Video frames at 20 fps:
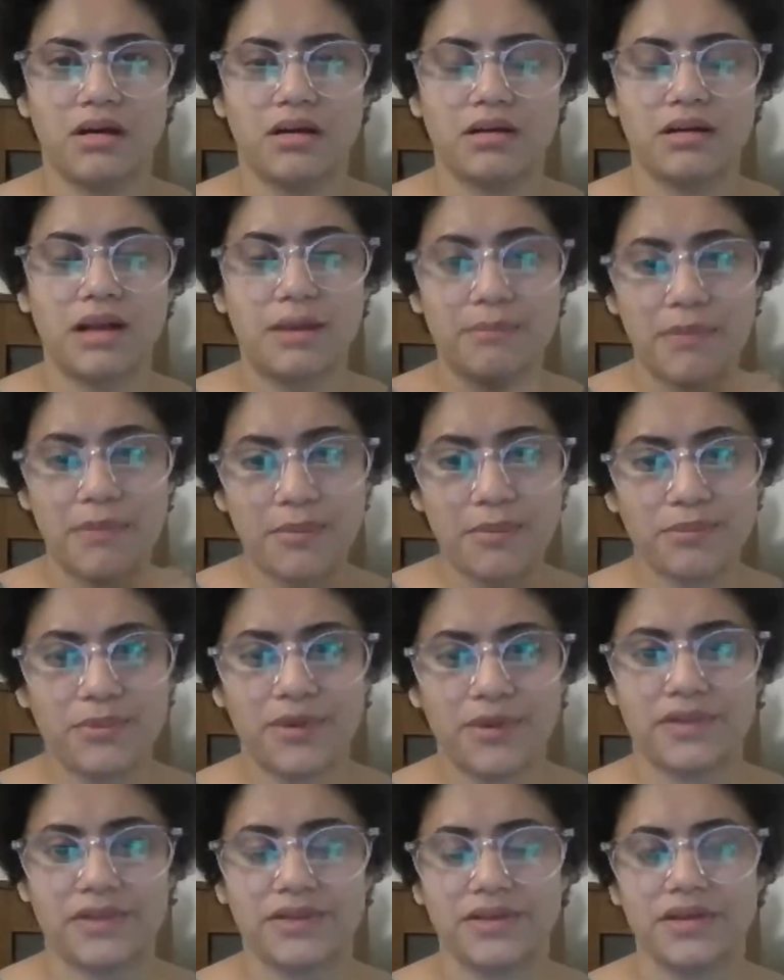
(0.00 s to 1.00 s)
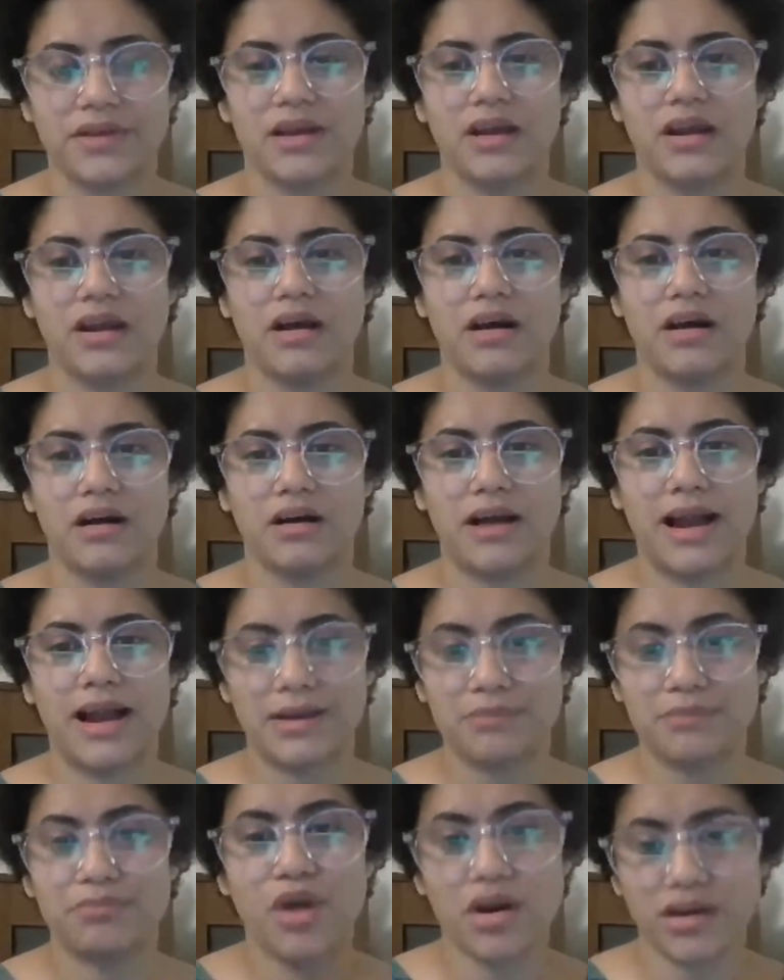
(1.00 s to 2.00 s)
uh, come up with uh,
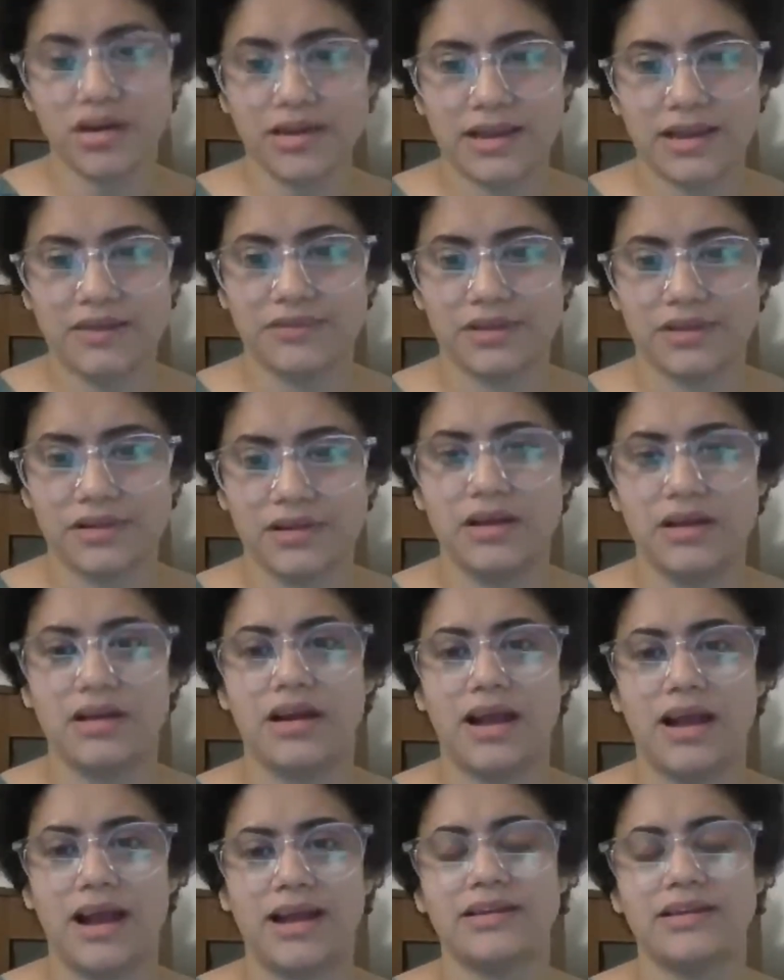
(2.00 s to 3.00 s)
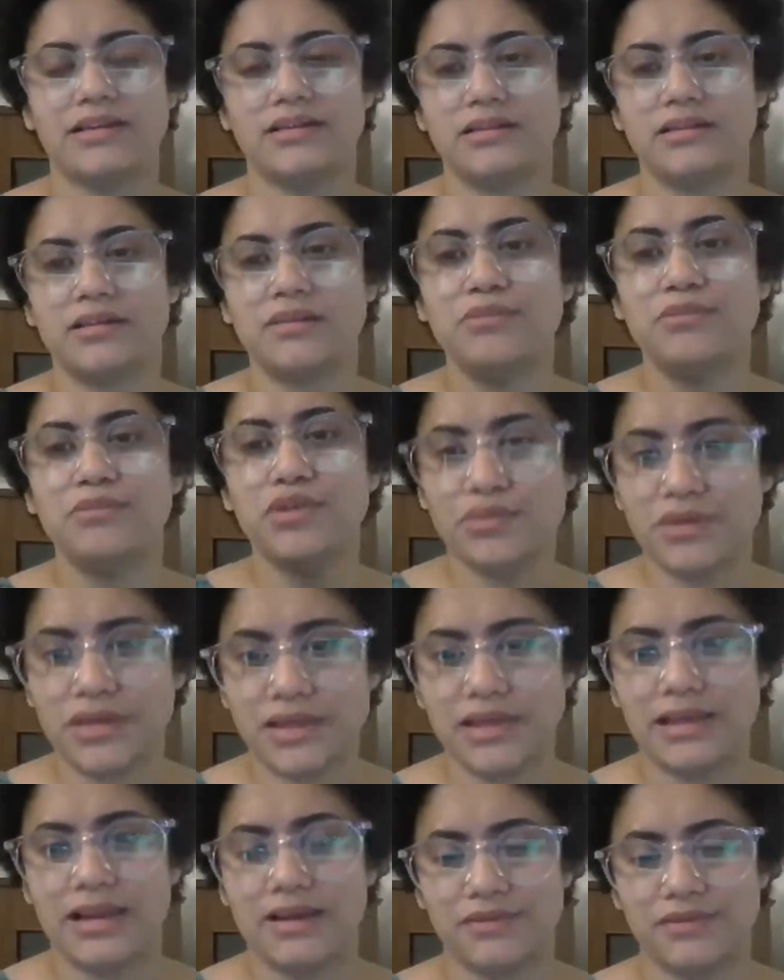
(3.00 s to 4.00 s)
at a broader level, at a
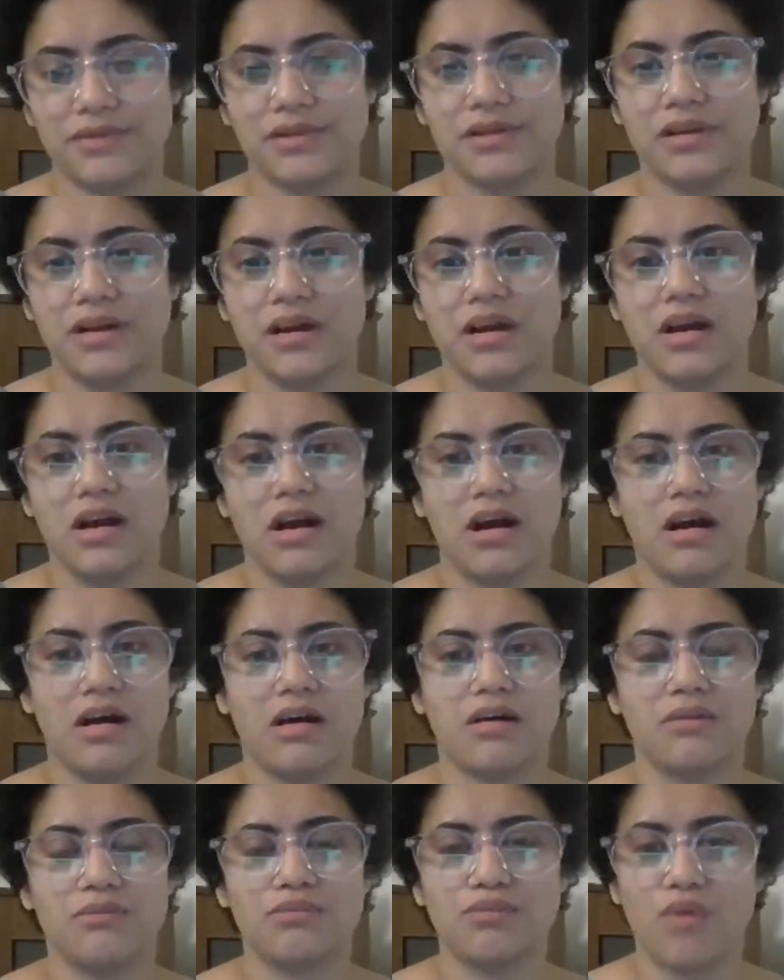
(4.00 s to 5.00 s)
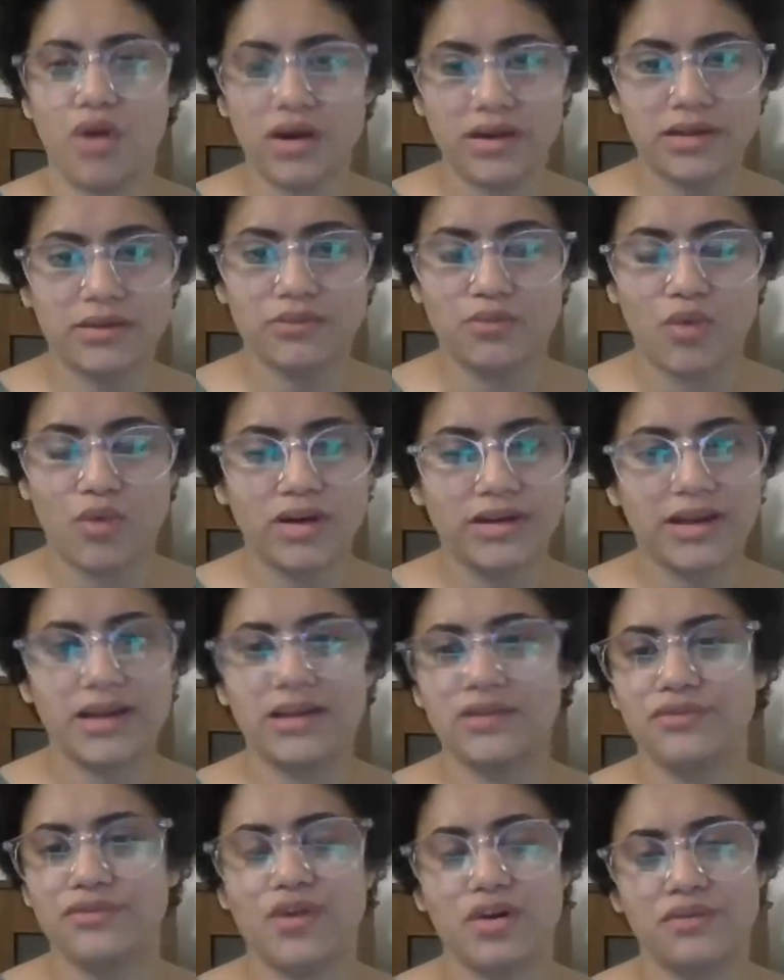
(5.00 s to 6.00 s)
community level? Uh, what
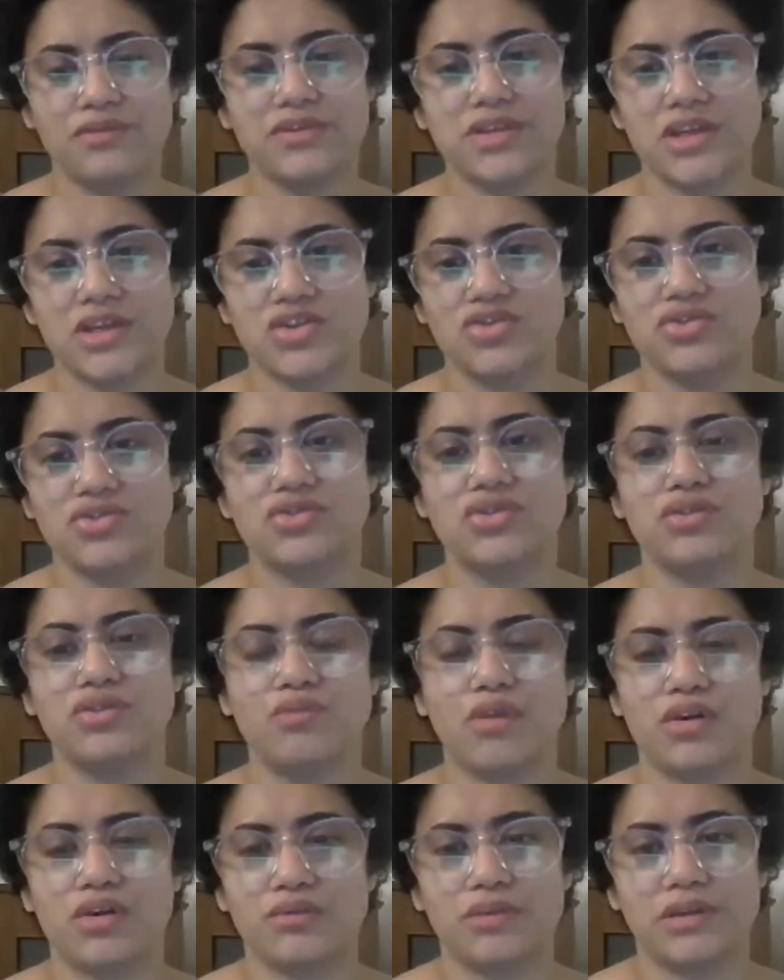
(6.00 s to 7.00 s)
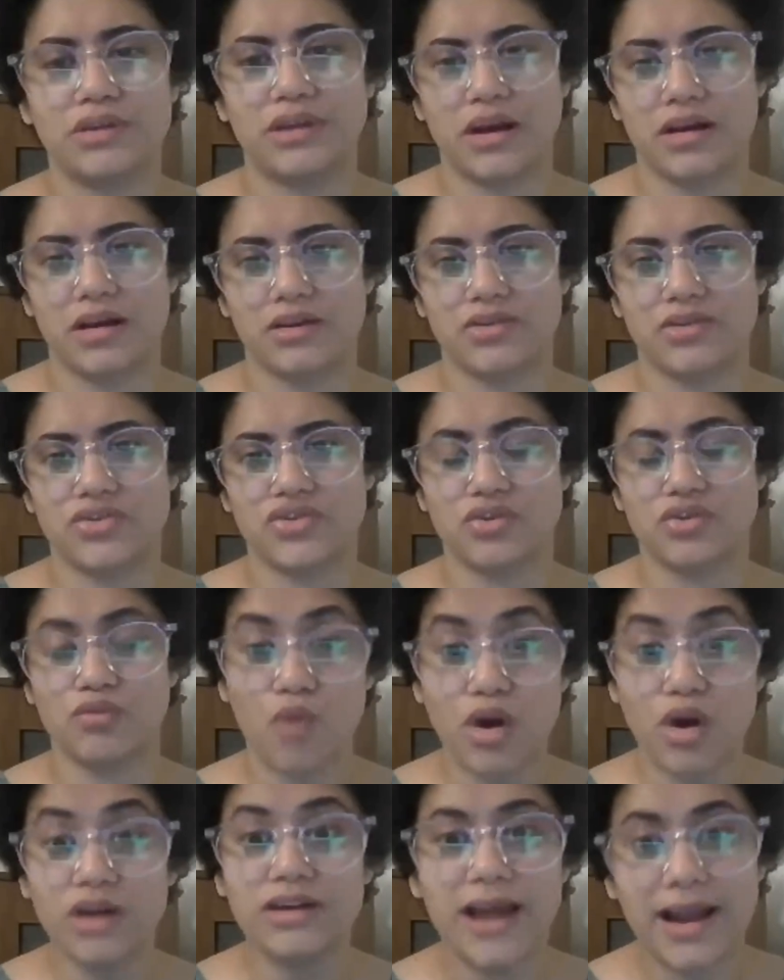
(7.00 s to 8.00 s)
what kind of conversations do you want to
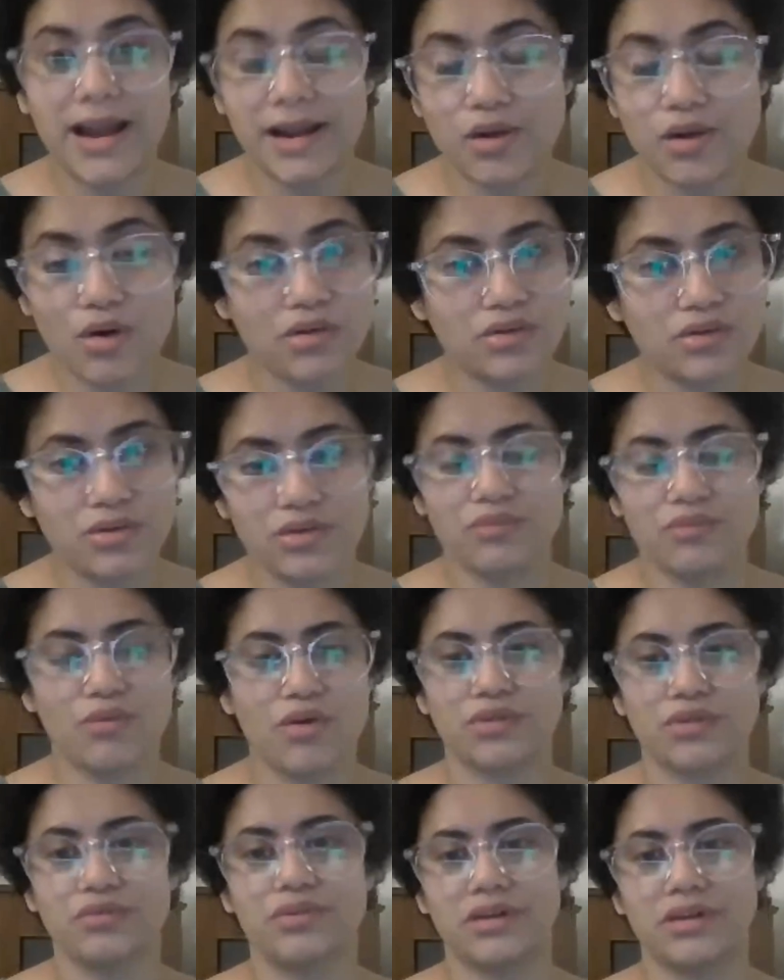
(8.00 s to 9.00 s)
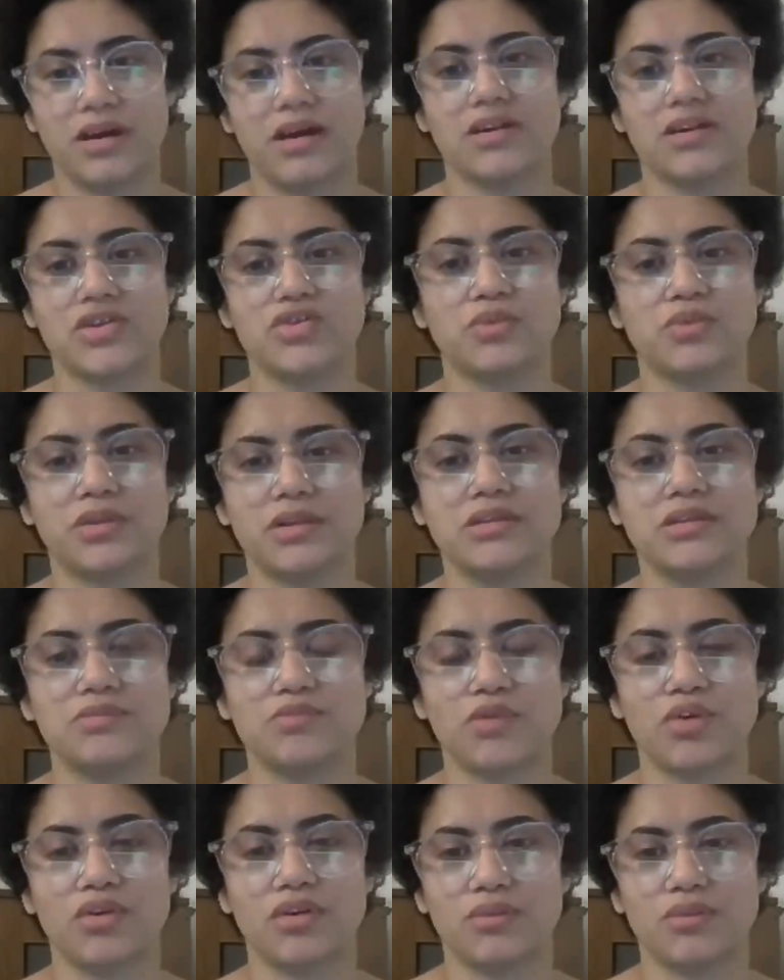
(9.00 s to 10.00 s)
encourage? What dialogue do you want to encourage with
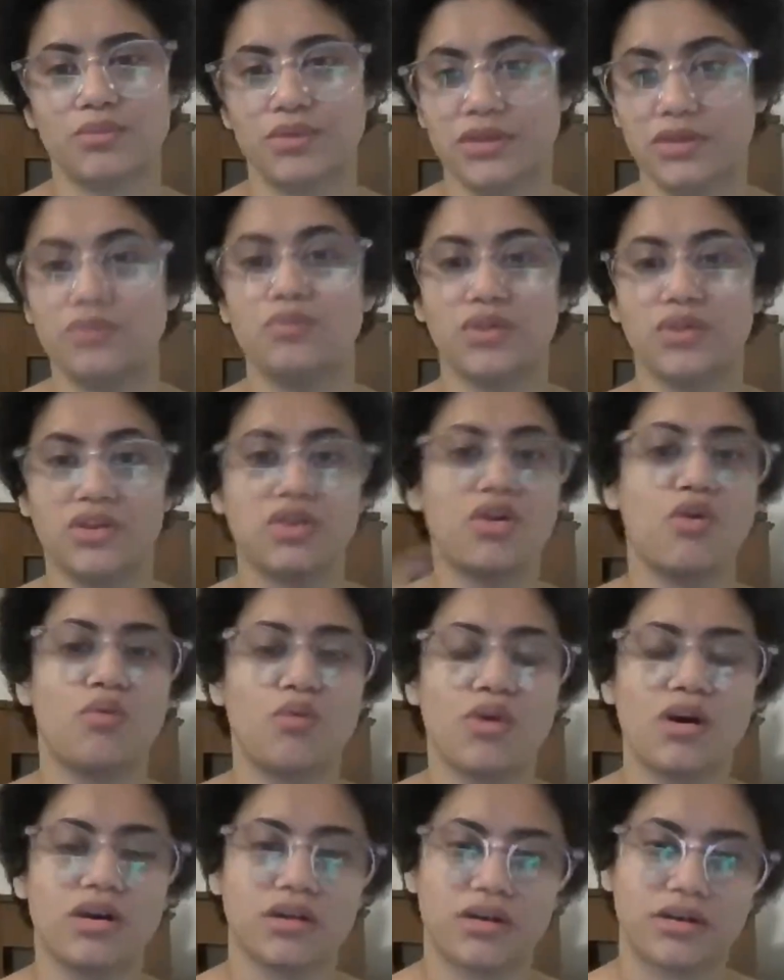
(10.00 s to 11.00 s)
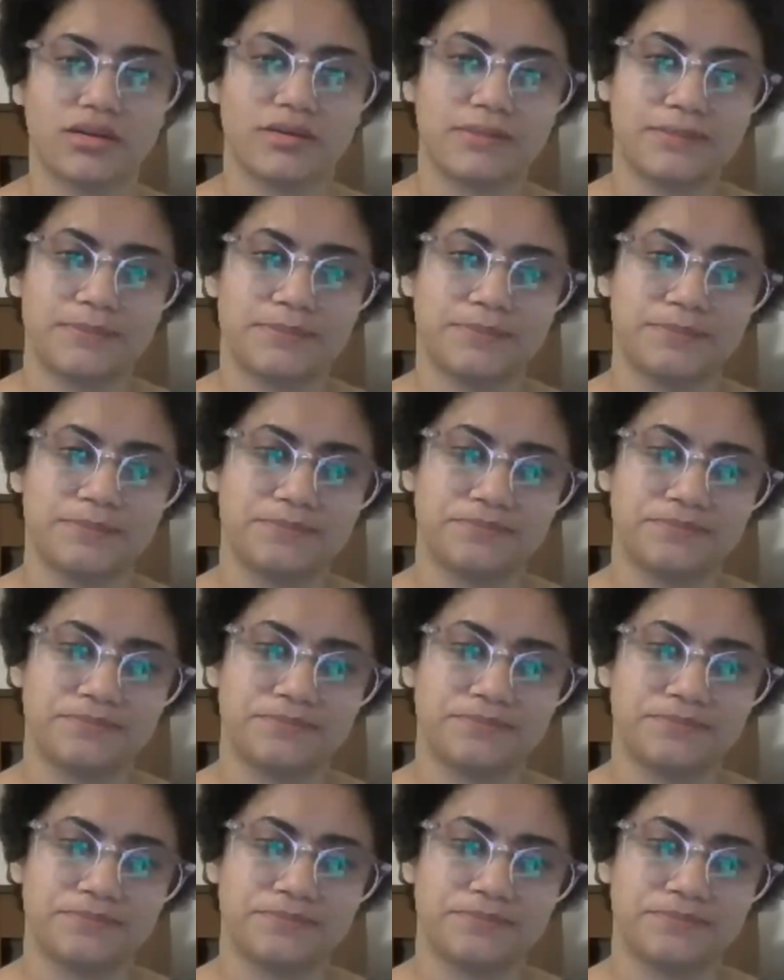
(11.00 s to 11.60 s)
this book, with with your work?